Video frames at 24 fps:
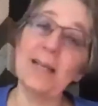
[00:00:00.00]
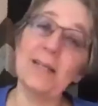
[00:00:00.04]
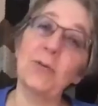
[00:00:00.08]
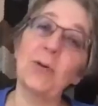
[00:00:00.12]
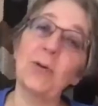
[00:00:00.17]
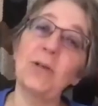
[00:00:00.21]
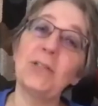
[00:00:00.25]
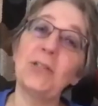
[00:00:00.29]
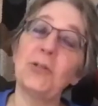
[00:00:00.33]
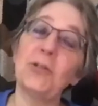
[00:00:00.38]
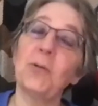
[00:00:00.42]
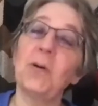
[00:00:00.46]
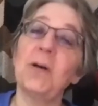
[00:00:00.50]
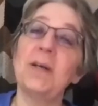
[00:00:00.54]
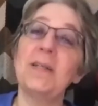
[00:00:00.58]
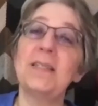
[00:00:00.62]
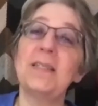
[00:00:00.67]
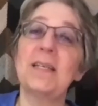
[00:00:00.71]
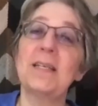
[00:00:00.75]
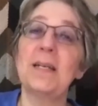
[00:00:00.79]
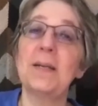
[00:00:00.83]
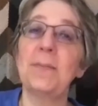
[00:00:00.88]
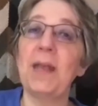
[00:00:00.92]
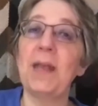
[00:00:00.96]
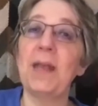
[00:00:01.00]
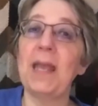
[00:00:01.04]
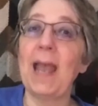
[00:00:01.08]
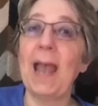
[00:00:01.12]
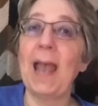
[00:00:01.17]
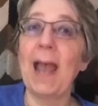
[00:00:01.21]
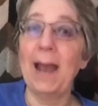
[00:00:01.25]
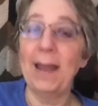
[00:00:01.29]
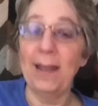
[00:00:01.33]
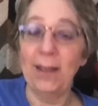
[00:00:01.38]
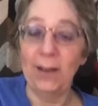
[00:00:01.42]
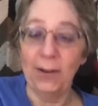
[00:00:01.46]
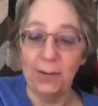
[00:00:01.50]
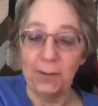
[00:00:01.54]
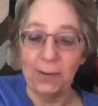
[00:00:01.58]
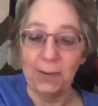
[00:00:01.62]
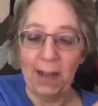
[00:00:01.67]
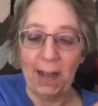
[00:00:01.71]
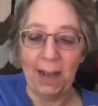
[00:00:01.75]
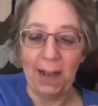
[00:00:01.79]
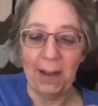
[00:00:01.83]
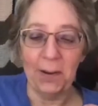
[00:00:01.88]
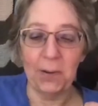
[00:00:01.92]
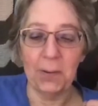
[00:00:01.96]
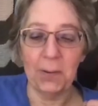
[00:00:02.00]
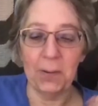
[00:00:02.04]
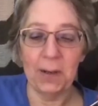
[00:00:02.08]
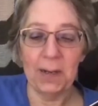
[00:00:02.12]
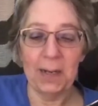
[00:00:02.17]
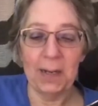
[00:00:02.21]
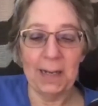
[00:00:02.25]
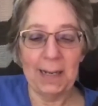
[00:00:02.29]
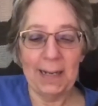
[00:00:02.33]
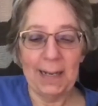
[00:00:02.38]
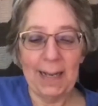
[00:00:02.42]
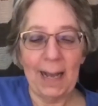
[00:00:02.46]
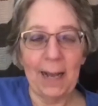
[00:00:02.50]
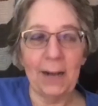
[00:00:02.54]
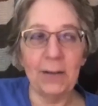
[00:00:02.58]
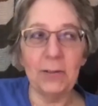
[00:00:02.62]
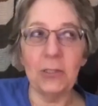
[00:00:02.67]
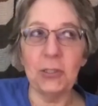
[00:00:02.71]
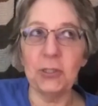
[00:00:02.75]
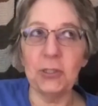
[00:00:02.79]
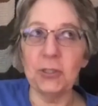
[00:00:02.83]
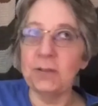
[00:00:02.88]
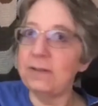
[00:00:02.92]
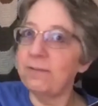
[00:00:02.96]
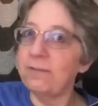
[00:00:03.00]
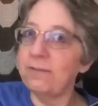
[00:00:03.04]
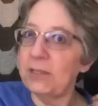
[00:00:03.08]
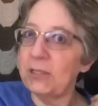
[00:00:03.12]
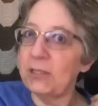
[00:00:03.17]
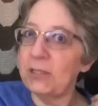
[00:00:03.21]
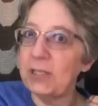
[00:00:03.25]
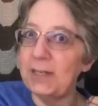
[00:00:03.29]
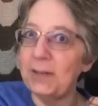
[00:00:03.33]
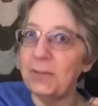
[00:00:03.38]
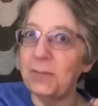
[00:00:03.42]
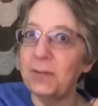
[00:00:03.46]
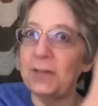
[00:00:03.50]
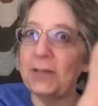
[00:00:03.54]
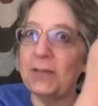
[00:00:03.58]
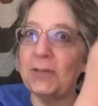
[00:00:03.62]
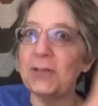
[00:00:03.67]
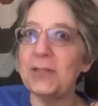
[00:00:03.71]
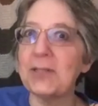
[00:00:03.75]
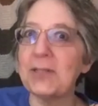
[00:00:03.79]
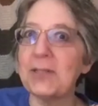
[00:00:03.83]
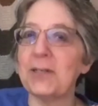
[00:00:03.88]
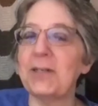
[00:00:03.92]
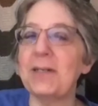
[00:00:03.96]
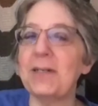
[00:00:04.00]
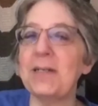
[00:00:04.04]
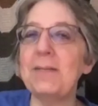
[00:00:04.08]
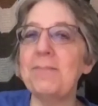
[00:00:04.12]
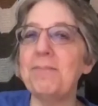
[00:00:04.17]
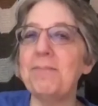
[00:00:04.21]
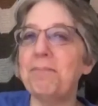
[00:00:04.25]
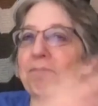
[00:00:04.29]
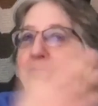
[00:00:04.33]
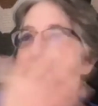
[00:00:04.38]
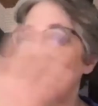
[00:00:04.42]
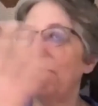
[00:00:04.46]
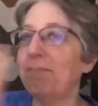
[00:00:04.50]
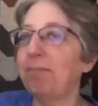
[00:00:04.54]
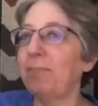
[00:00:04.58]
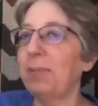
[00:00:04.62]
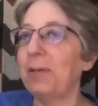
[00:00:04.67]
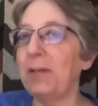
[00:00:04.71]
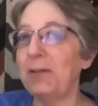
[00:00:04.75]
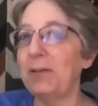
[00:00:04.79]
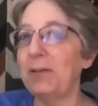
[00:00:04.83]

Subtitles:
question was going to be, how did you envision it when you started? But you